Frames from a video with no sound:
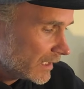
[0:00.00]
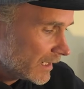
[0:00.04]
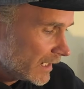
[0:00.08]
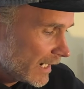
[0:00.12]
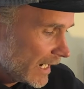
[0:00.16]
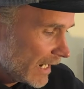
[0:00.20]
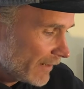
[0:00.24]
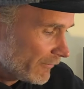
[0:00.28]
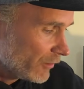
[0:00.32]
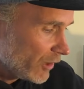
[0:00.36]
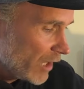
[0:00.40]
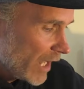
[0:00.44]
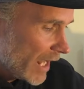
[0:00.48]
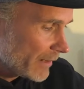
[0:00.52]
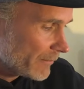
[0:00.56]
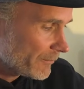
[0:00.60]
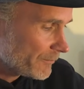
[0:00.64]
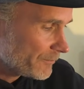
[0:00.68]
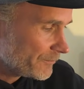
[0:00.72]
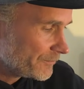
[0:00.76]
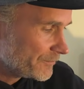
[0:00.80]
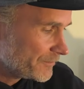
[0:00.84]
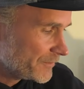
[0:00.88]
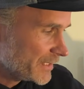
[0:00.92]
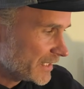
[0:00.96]
I have a lot
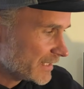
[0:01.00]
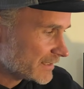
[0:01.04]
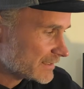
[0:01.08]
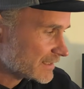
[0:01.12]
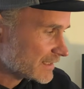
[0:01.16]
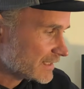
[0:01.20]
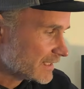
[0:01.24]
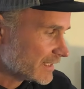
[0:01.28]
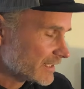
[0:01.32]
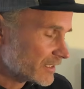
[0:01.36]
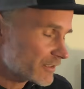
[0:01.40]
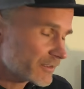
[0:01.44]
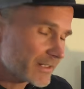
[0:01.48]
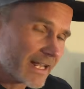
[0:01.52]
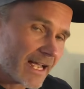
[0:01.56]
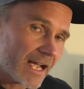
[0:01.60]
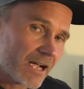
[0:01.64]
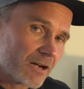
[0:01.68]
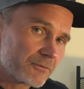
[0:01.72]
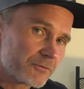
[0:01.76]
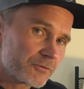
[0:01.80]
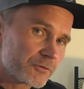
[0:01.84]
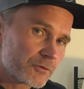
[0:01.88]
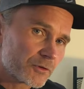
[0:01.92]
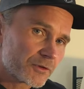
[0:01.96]
of discs in here
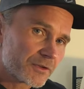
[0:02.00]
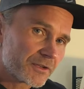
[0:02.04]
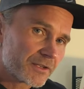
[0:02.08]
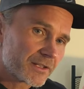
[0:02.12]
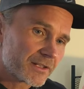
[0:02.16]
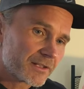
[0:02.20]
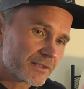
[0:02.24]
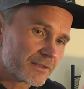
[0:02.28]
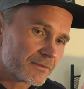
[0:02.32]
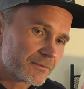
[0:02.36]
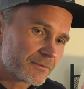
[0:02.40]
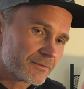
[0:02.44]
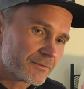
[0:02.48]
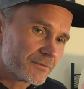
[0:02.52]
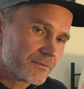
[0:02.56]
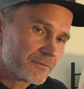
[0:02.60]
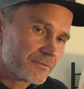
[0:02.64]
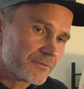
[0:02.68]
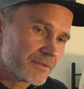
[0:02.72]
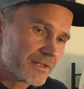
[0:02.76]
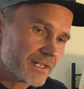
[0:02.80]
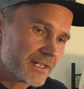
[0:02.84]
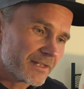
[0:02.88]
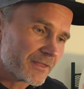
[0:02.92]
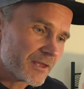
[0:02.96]
now for
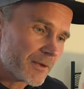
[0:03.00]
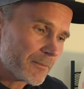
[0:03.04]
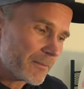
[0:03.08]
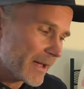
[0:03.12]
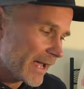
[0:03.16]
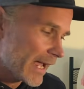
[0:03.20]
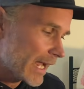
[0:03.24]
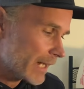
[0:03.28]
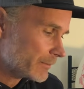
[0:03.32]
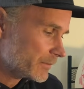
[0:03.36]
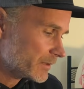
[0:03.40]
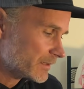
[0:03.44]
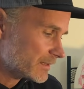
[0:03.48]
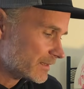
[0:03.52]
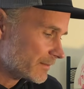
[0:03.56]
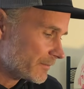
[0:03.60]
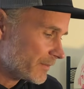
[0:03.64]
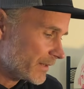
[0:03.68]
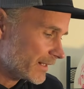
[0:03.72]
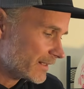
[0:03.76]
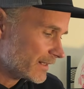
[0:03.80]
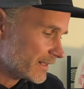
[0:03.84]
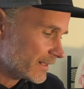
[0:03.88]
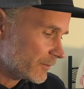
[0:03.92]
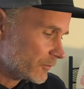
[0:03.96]
in the bag, but
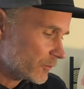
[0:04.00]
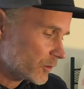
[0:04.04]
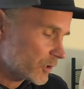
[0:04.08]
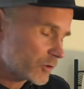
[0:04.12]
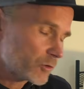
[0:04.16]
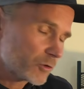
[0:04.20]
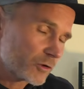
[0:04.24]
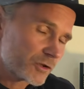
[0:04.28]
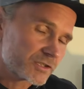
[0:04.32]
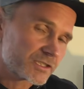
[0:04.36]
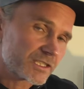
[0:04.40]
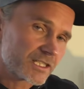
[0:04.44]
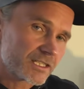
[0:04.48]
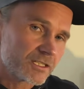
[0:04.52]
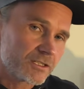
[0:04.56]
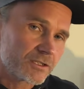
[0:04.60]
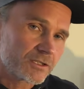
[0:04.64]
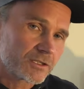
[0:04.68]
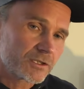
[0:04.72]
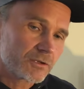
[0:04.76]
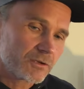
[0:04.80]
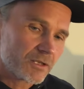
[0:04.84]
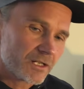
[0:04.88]
depending on what course I go to,